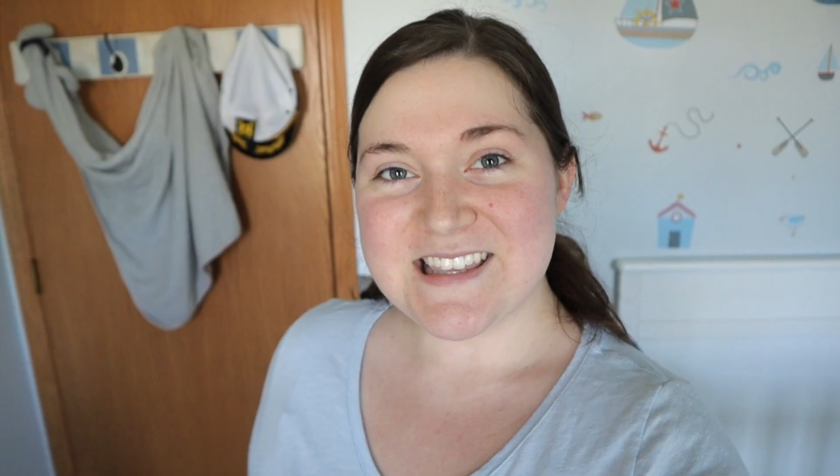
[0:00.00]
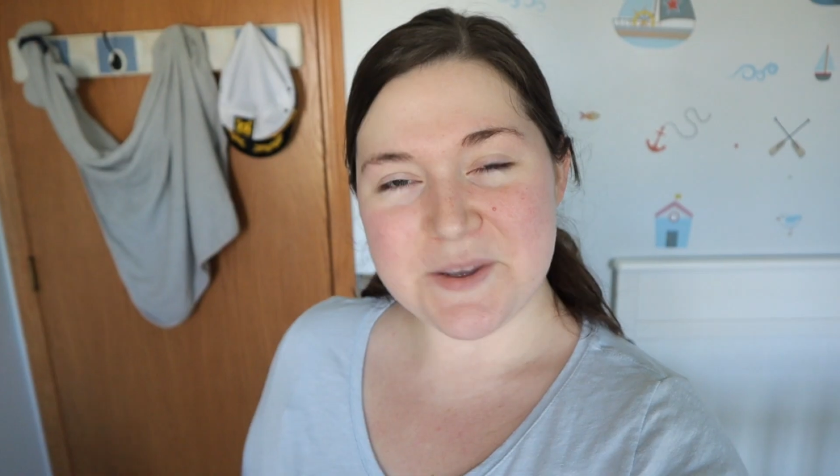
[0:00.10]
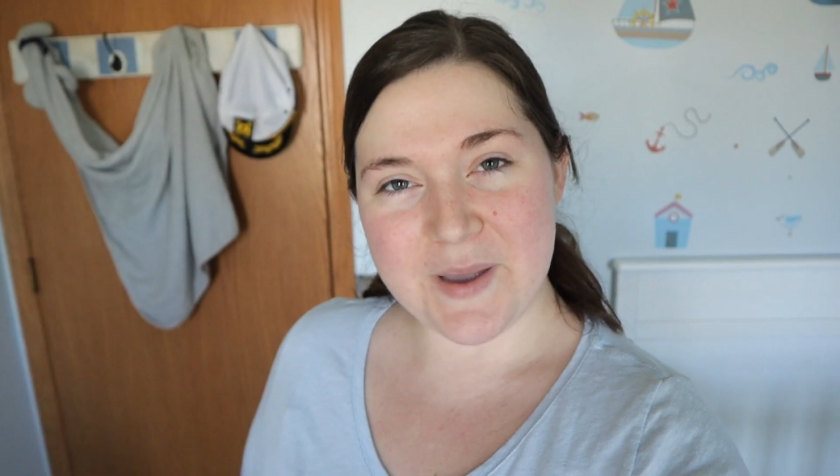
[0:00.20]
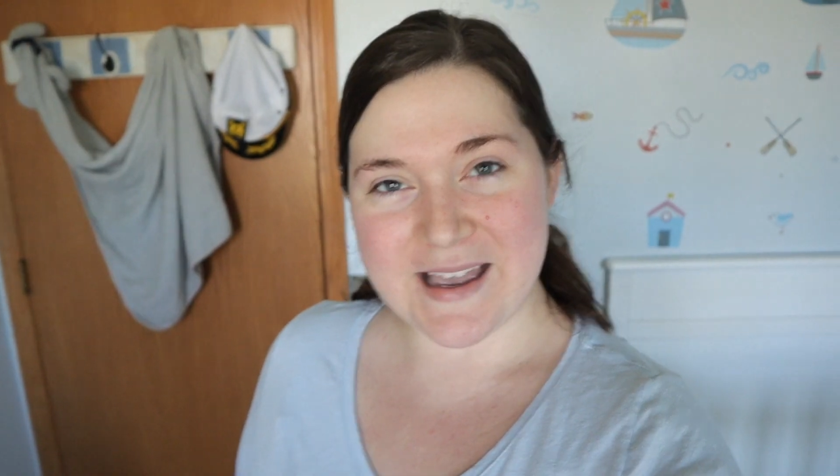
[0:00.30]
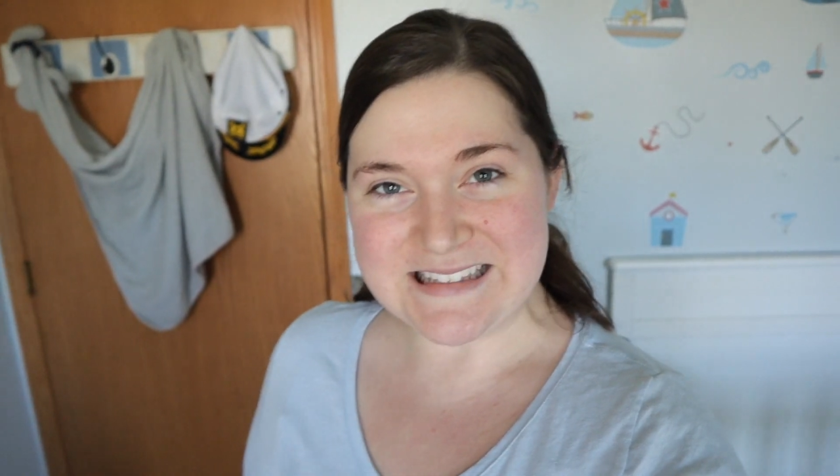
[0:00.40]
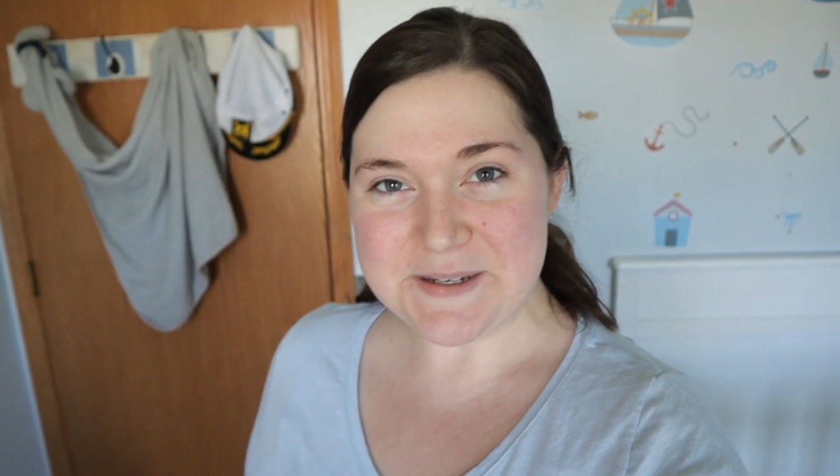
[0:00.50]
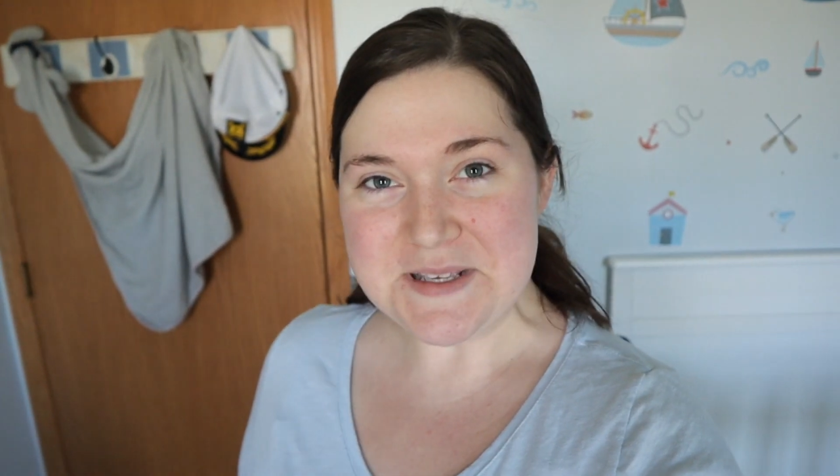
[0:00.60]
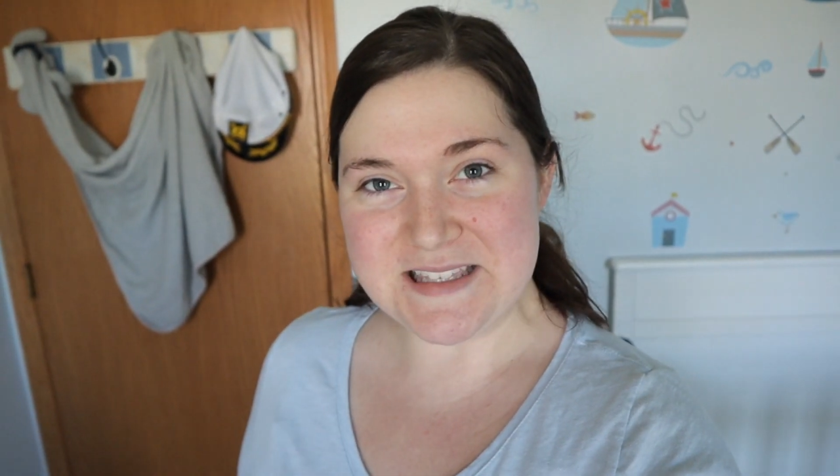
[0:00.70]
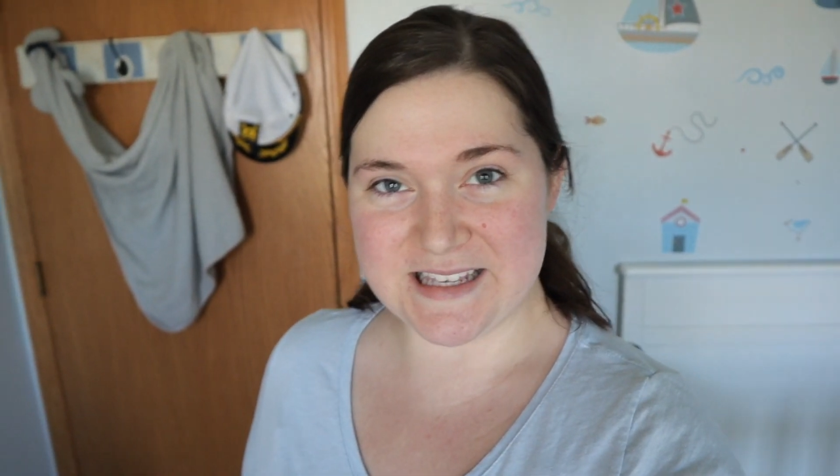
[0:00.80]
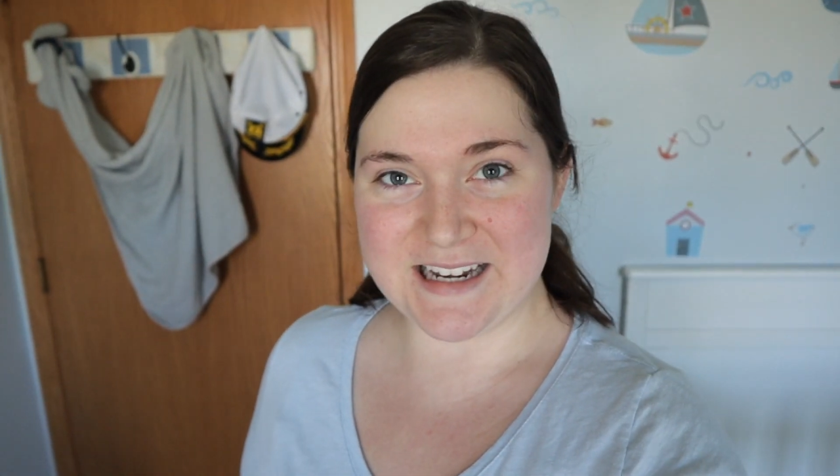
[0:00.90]
So as I
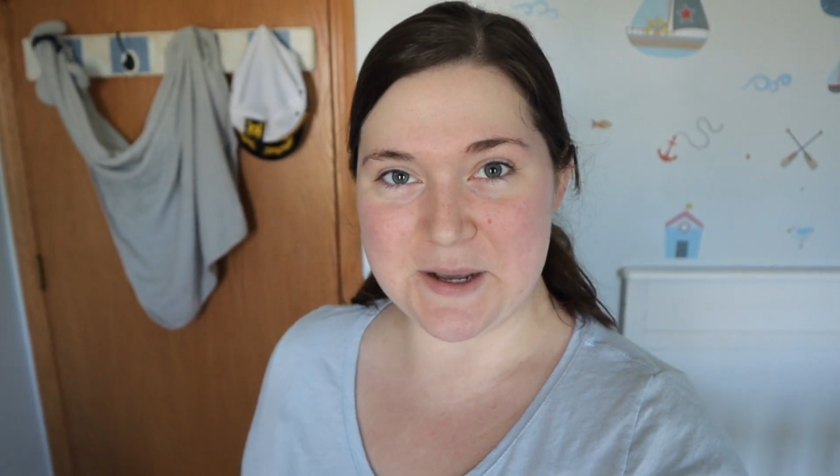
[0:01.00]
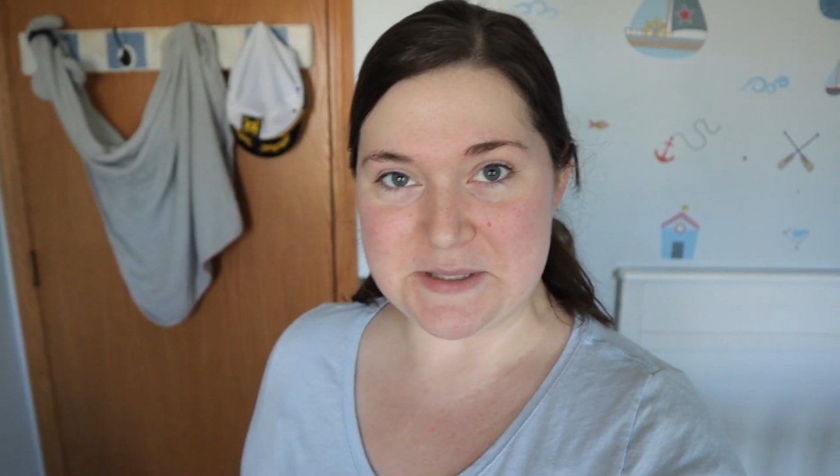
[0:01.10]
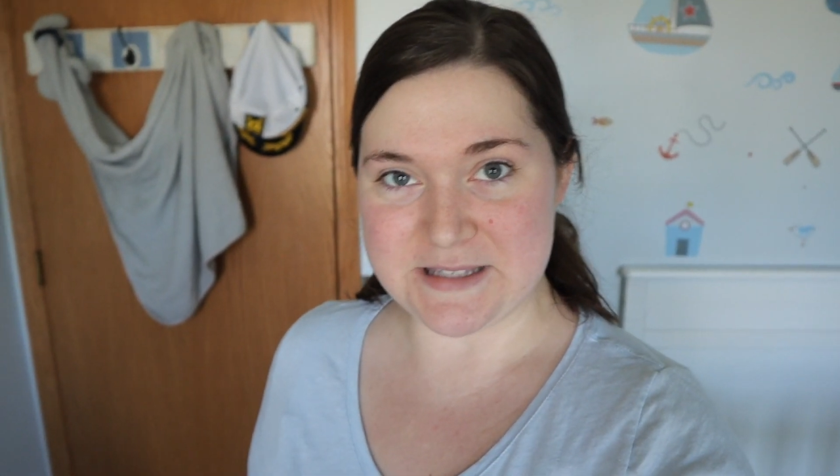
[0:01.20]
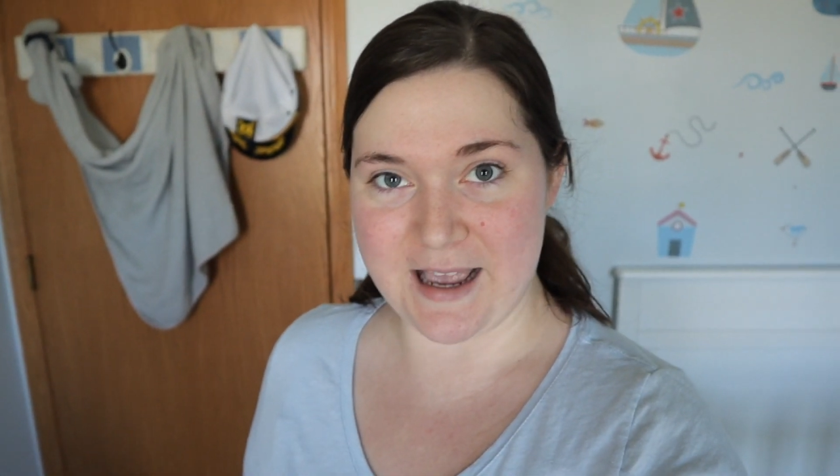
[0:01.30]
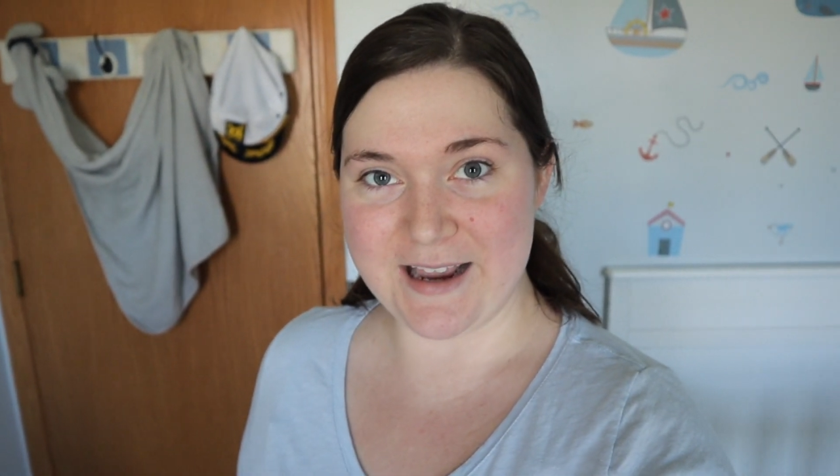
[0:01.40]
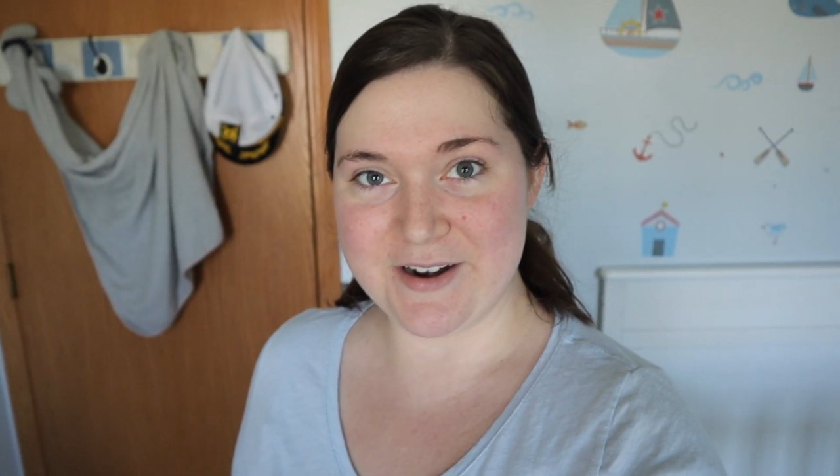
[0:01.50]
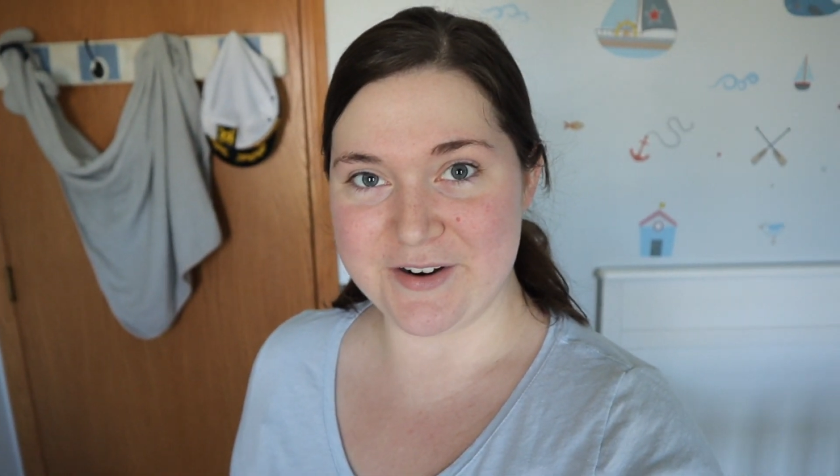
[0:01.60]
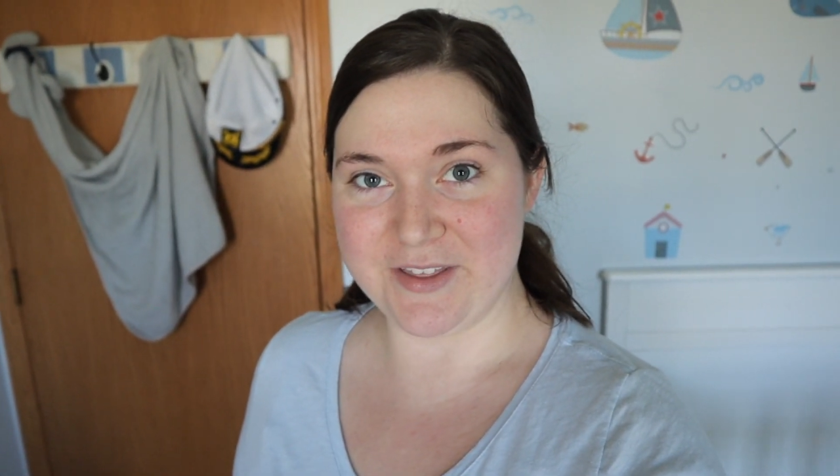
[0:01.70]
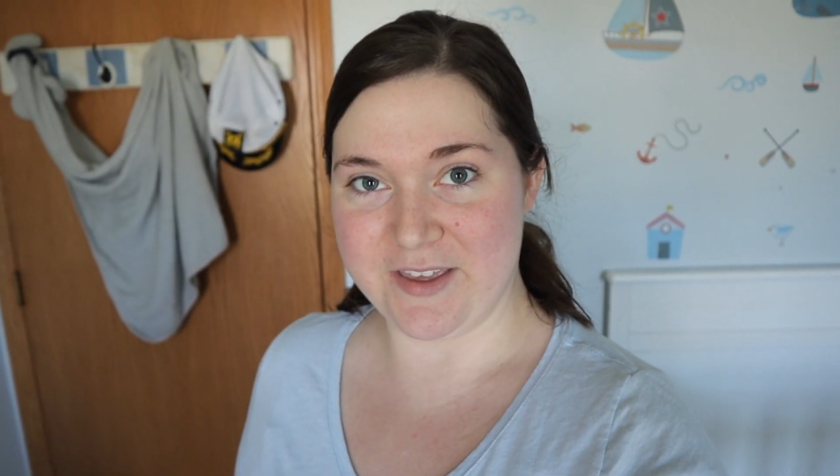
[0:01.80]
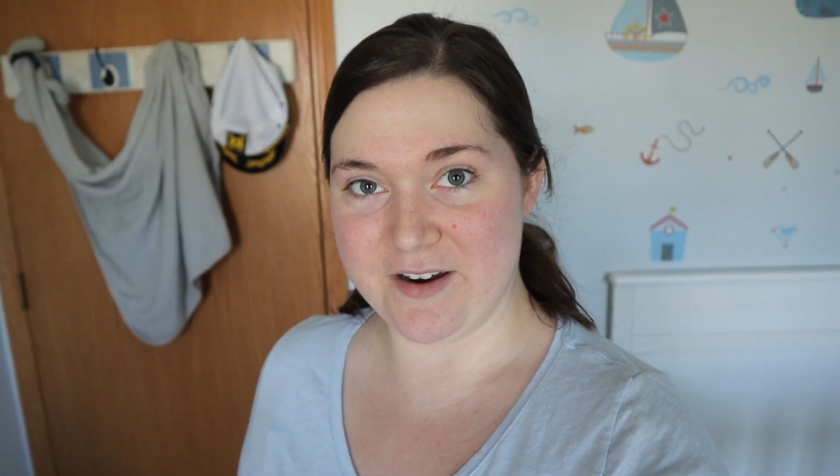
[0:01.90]
was sitting outside
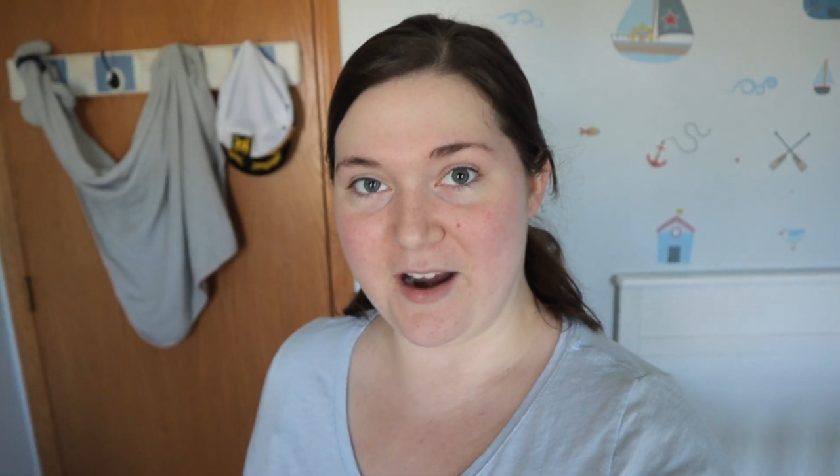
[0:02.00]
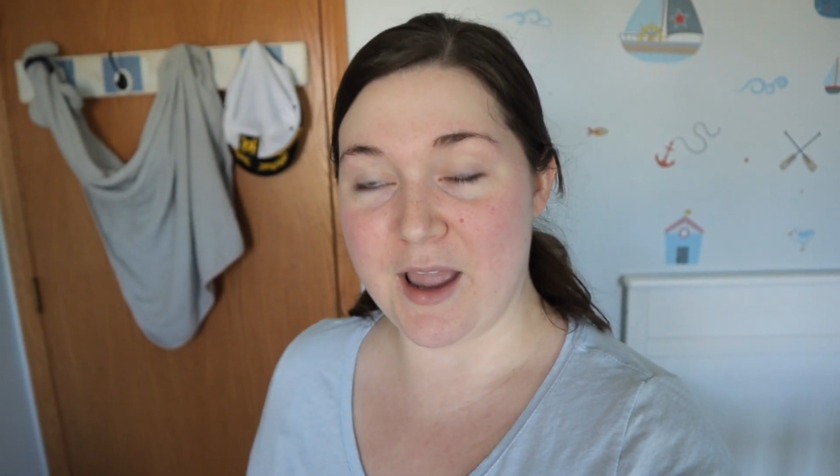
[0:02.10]
earlier,